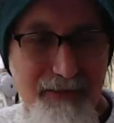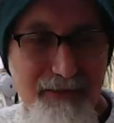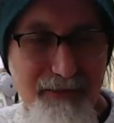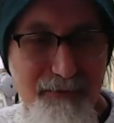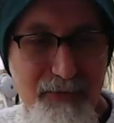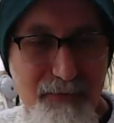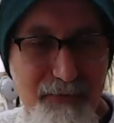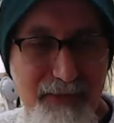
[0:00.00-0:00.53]

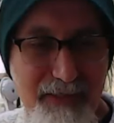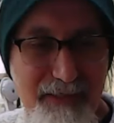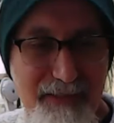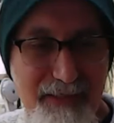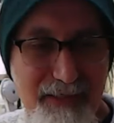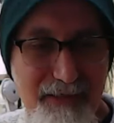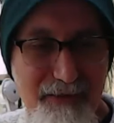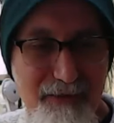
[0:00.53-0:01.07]
I'm
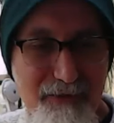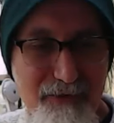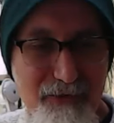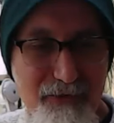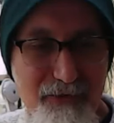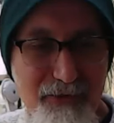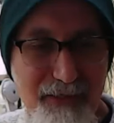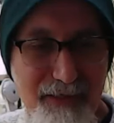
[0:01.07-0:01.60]
surprised how
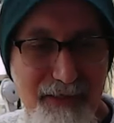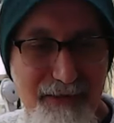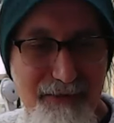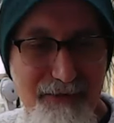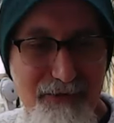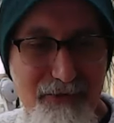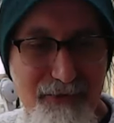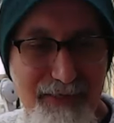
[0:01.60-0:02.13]

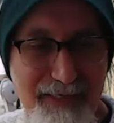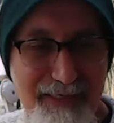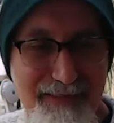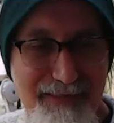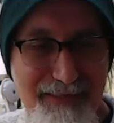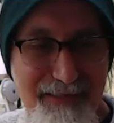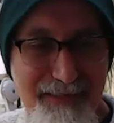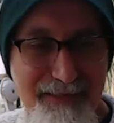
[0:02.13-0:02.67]

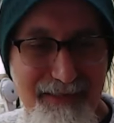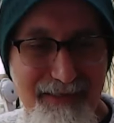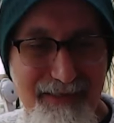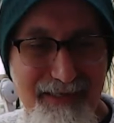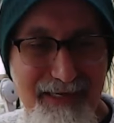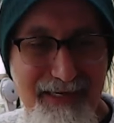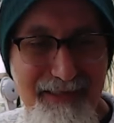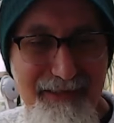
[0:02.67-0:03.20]
drastic
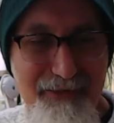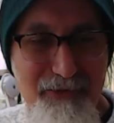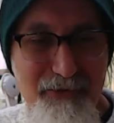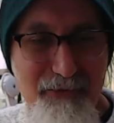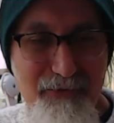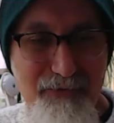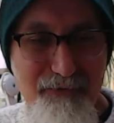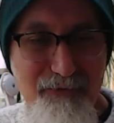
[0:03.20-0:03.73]
Alex
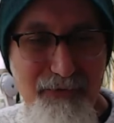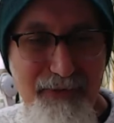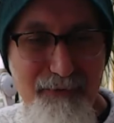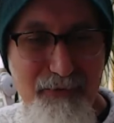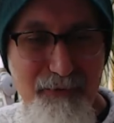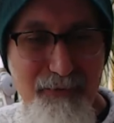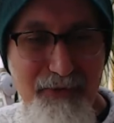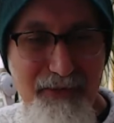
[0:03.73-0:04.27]
Jones
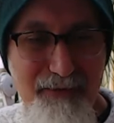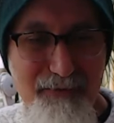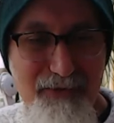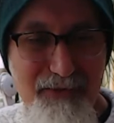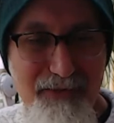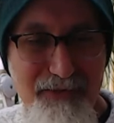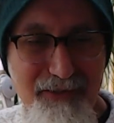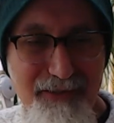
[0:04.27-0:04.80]
flipped to become
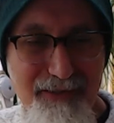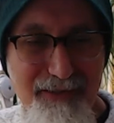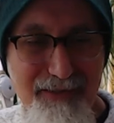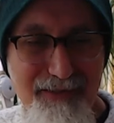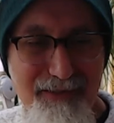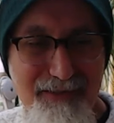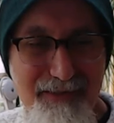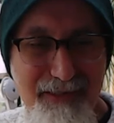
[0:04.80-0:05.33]
such a
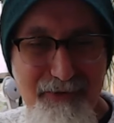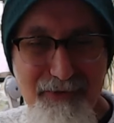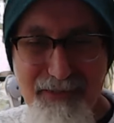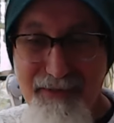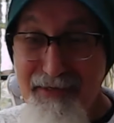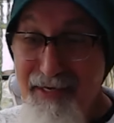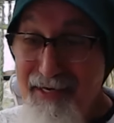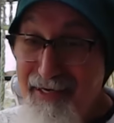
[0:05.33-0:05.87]

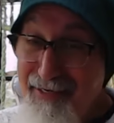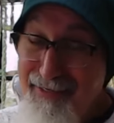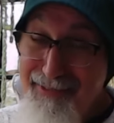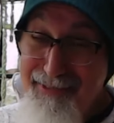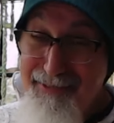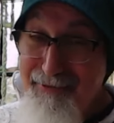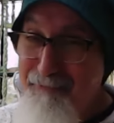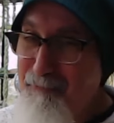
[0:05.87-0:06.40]
Zionist.
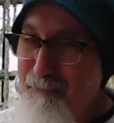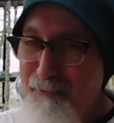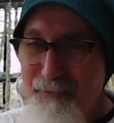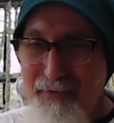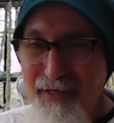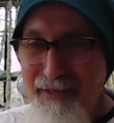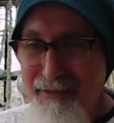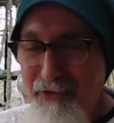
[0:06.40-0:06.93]

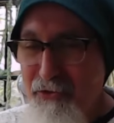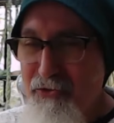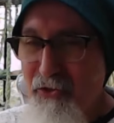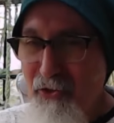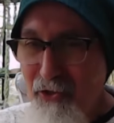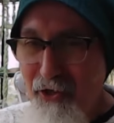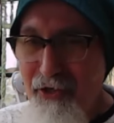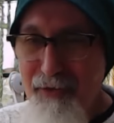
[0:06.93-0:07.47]
There's
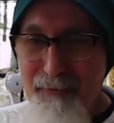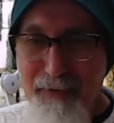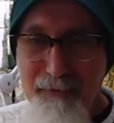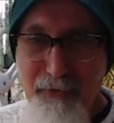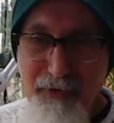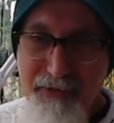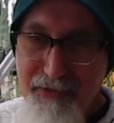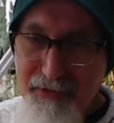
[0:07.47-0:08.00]
a lot of
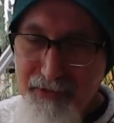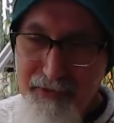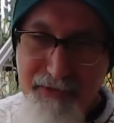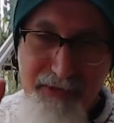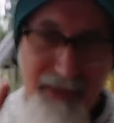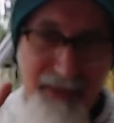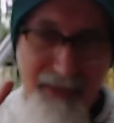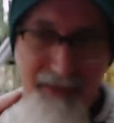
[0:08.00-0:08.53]
people here.
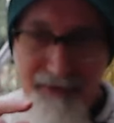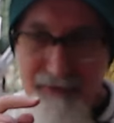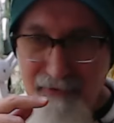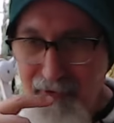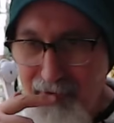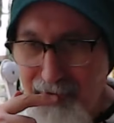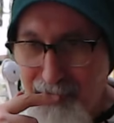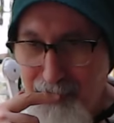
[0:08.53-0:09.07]
Here's the thing,
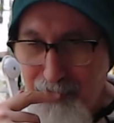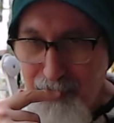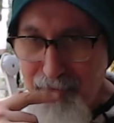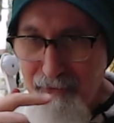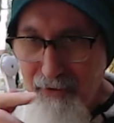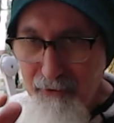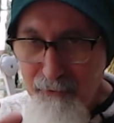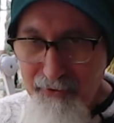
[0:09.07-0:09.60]
look,
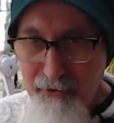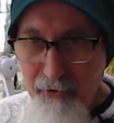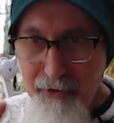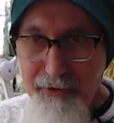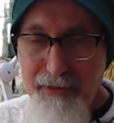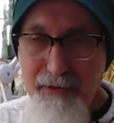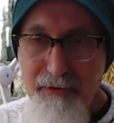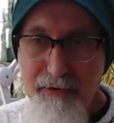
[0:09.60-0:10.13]

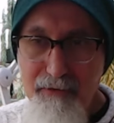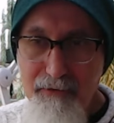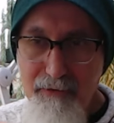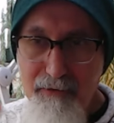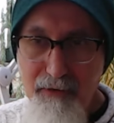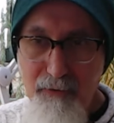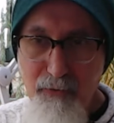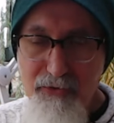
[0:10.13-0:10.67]
regarding
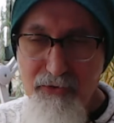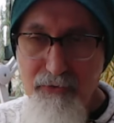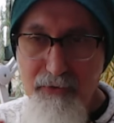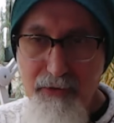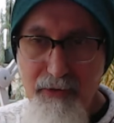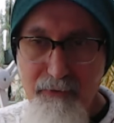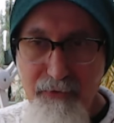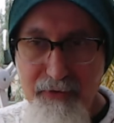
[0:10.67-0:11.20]
what's going
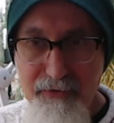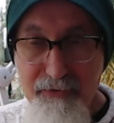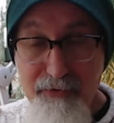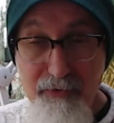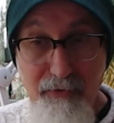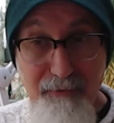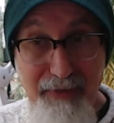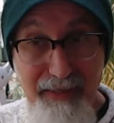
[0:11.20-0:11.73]
on with
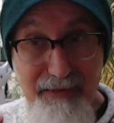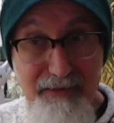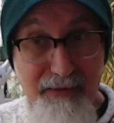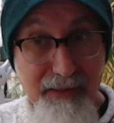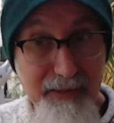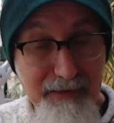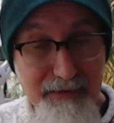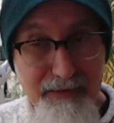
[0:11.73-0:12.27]
Israel and
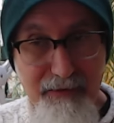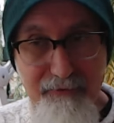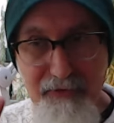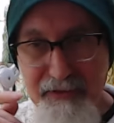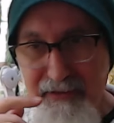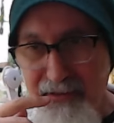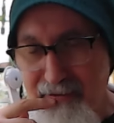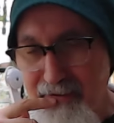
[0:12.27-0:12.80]
Palestine and stuff
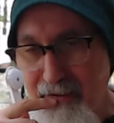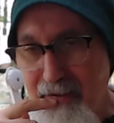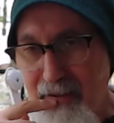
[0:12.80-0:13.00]
like this,